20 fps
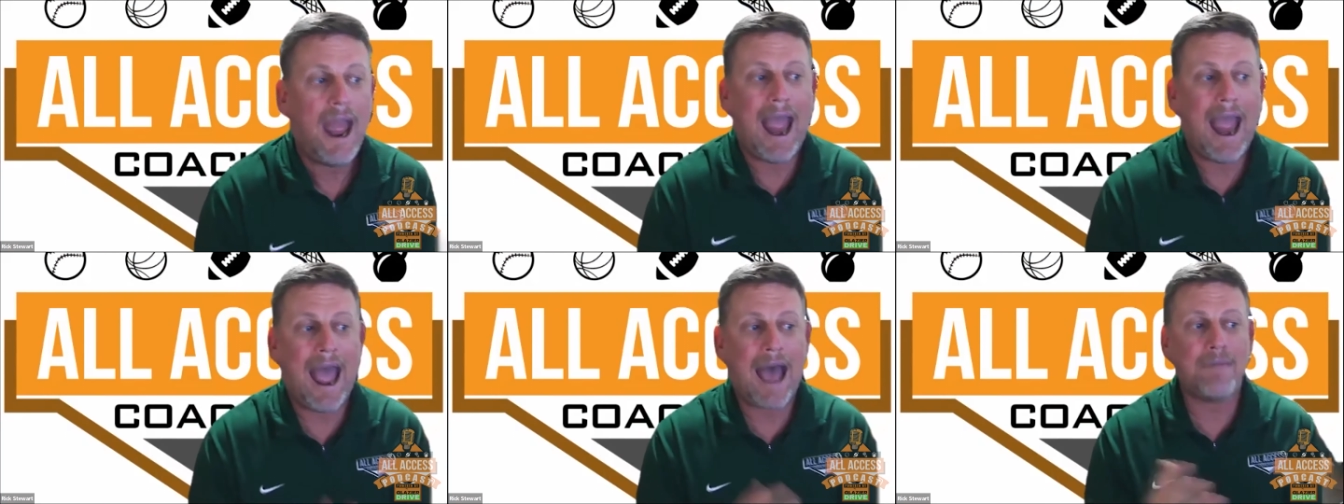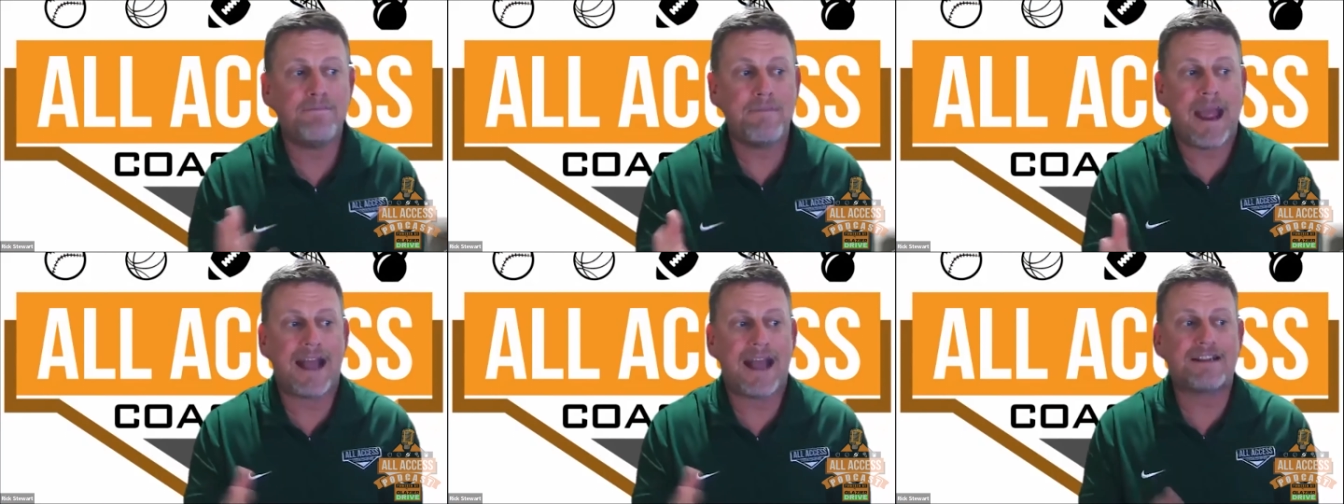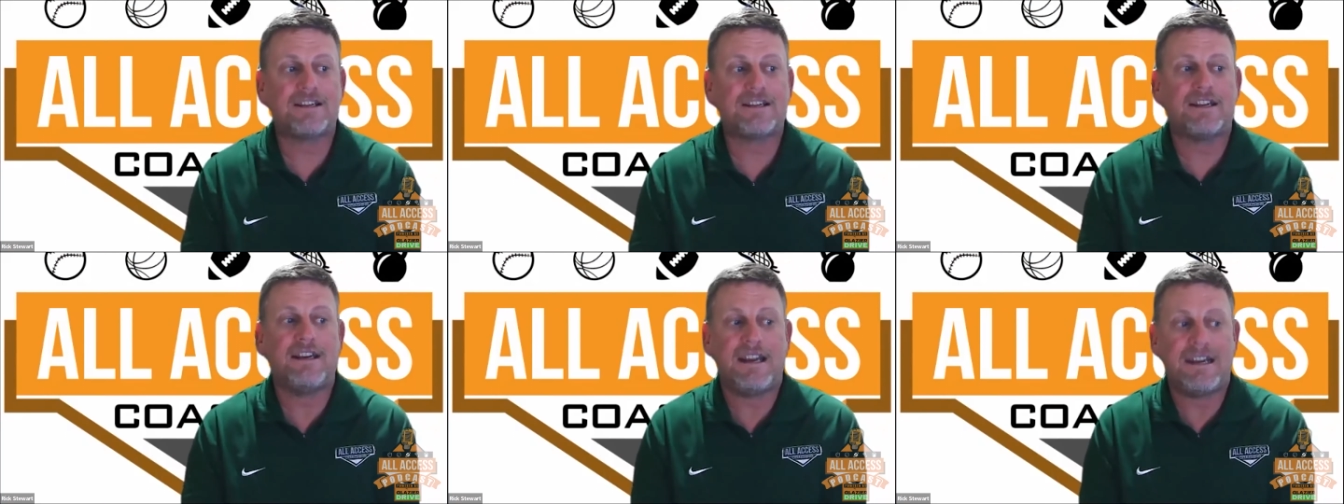At
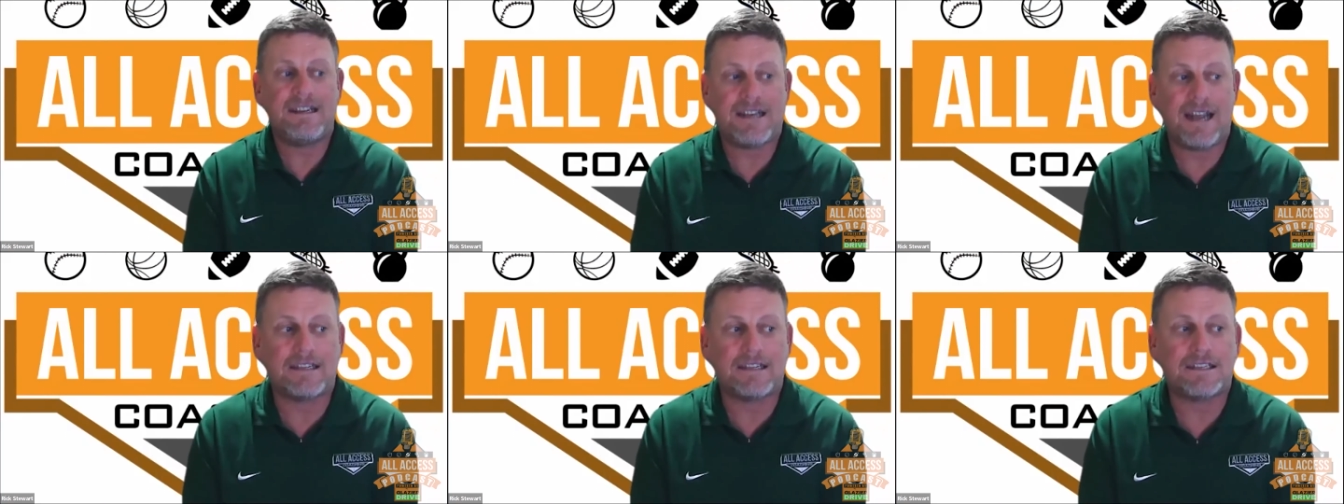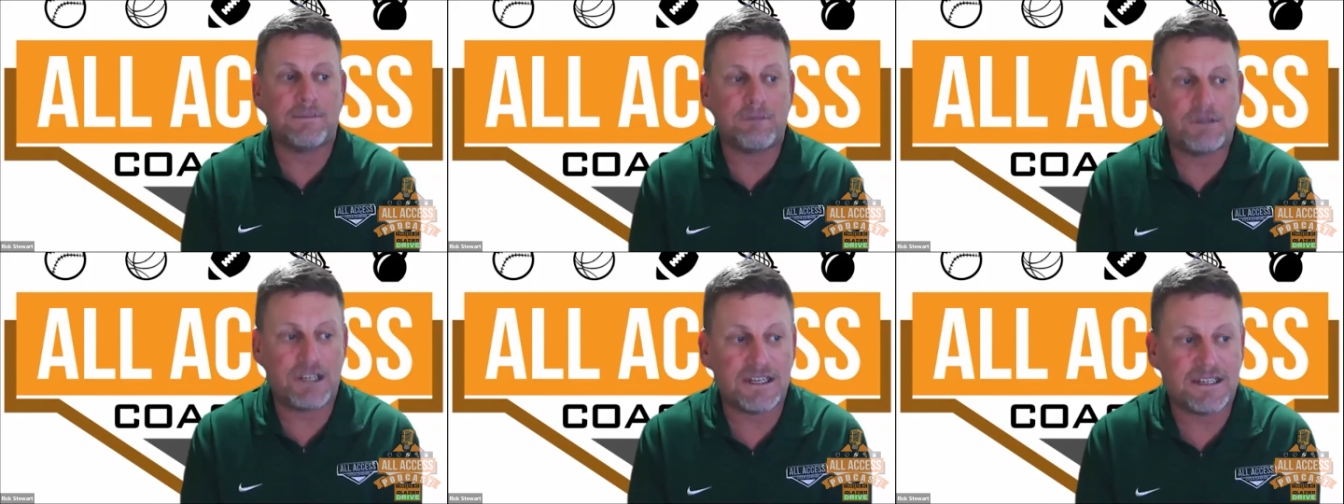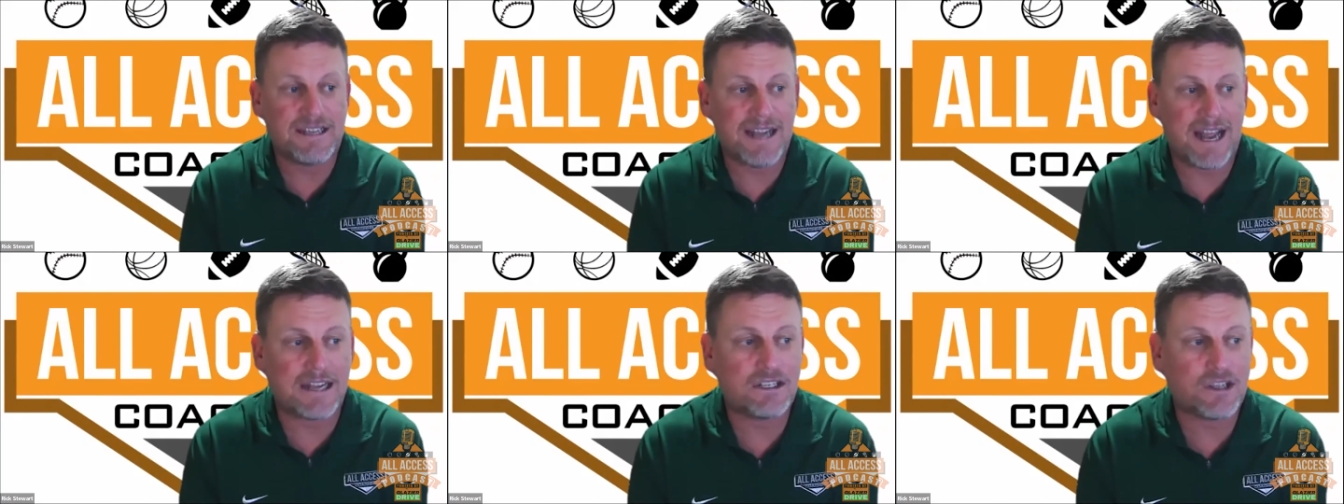Massillon, he's had some
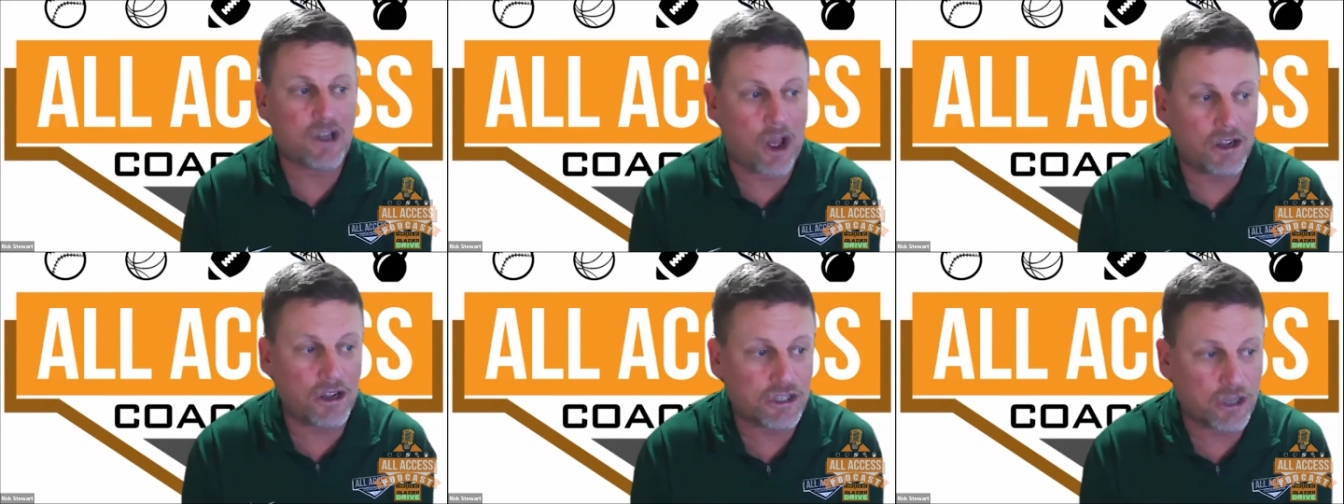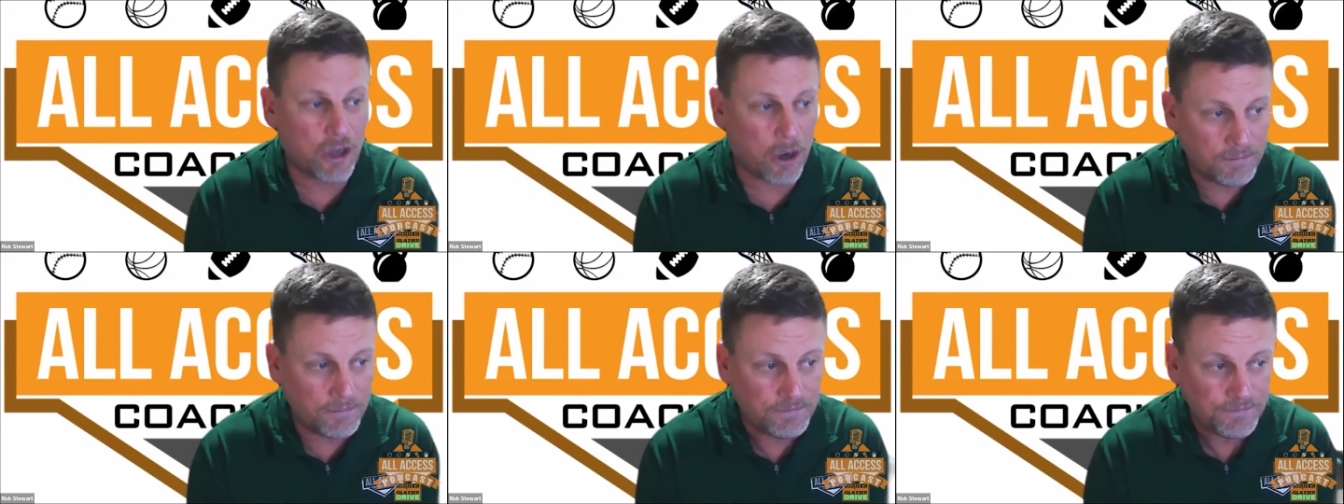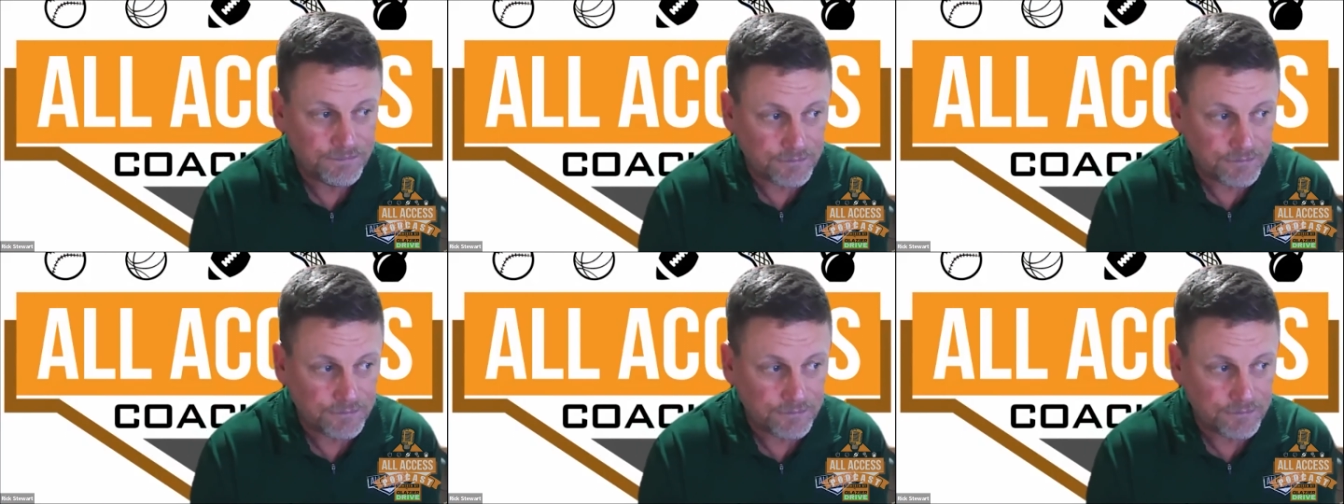success also.